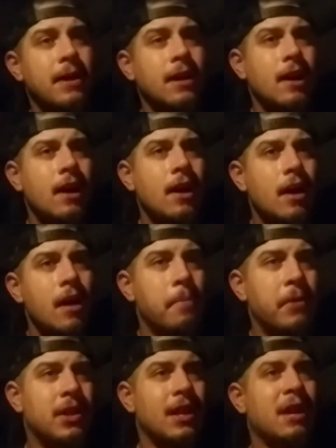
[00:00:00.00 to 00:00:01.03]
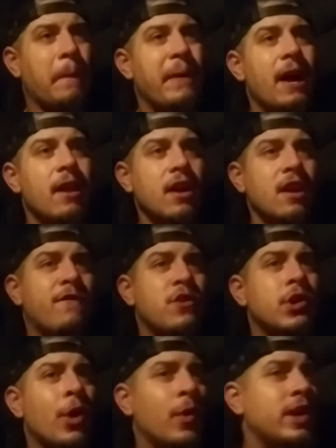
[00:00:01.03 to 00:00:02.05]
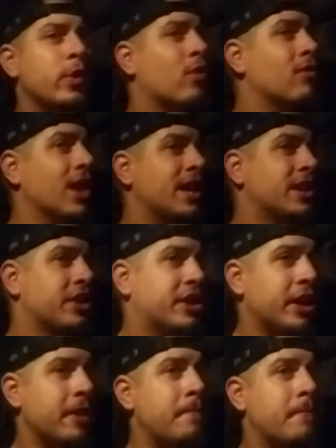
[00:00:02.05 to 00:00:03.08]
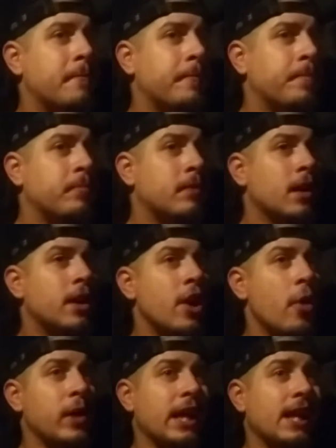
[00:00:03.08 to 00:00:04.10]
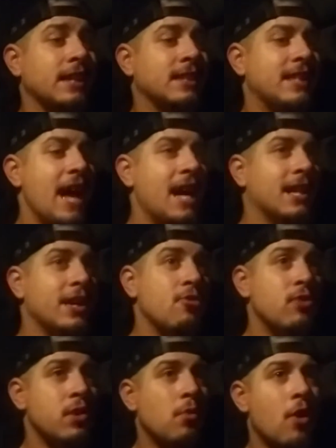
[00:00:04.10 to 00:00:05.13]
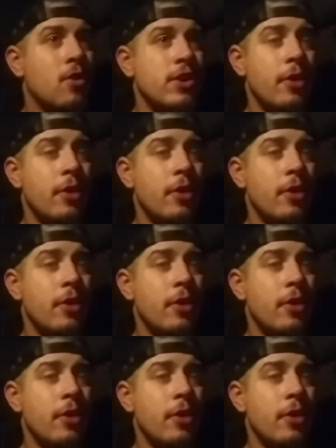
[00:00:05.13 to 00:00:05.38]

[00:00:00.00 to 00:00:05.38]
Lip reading: But think about it. If you go into a relationship knowing exactly who you are,